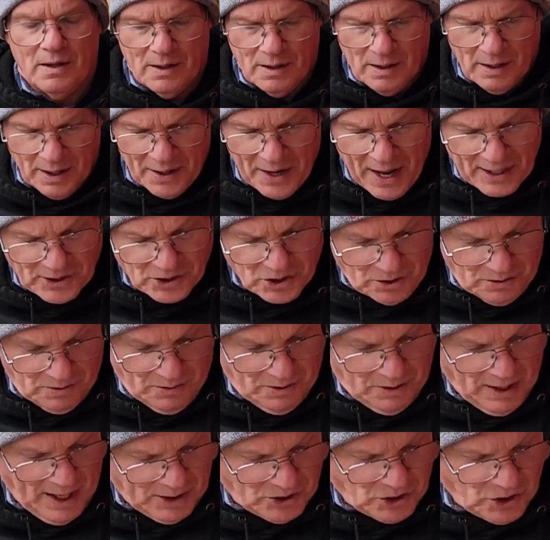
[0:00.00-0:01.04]
And
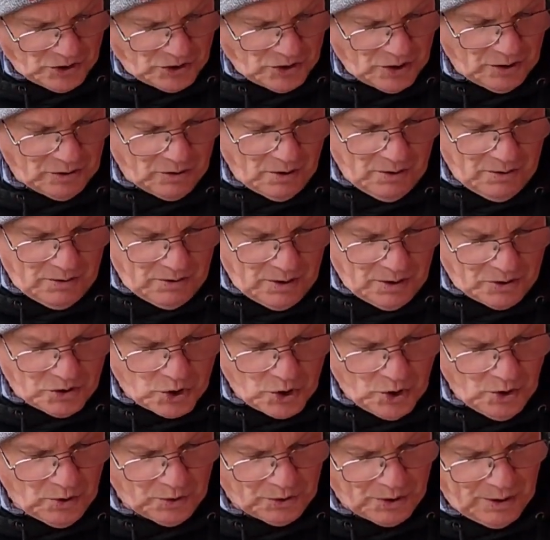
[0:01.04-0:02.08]
that's just the
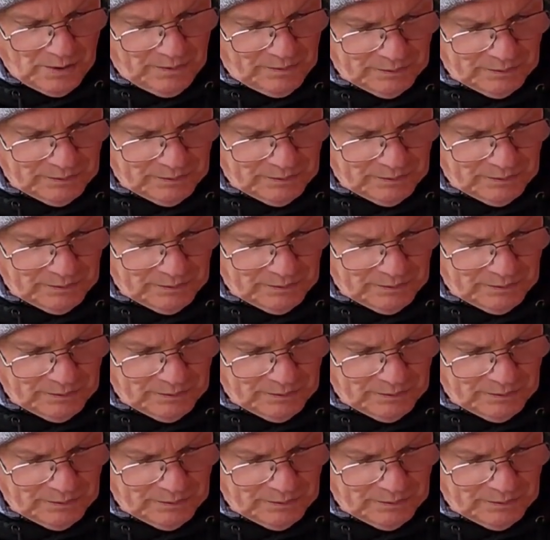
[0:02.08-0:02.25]
truth.